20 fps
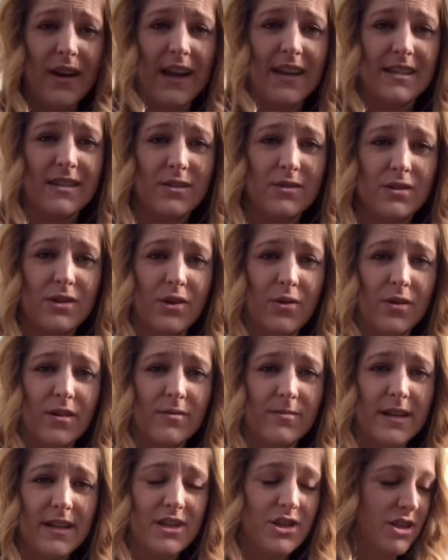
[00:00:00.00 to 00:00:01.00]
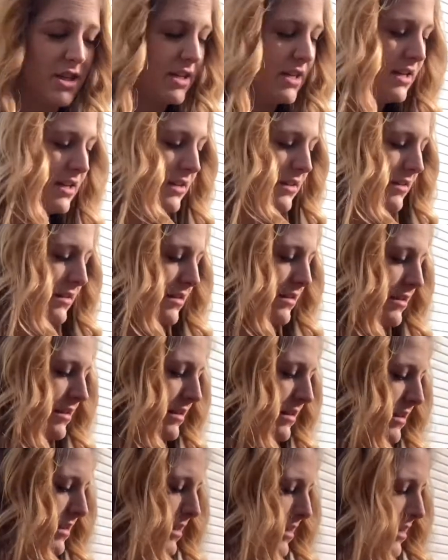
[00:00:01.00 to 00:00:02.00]
so to grill my chicken,
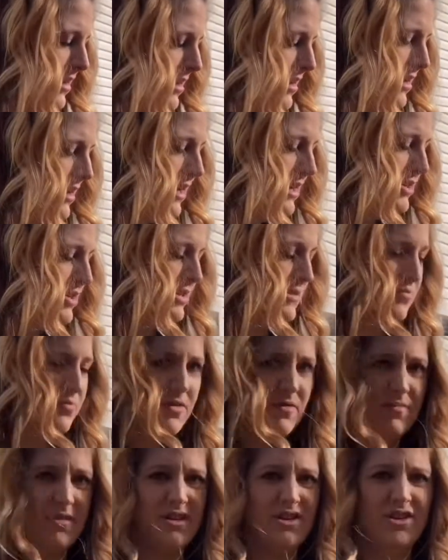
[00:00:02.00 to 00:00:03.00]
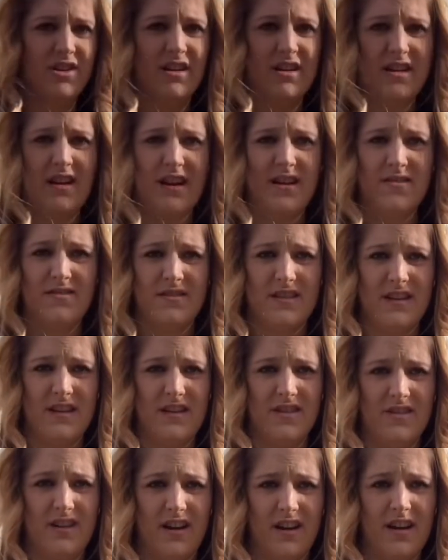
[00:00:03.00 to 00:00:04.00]
I just bring my chicken out
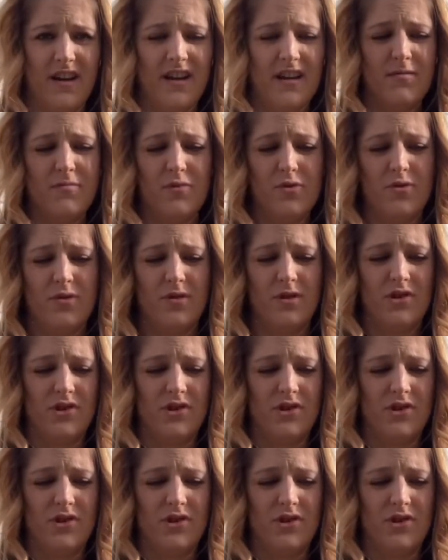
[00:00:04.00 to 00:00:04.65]
here on the cutting board.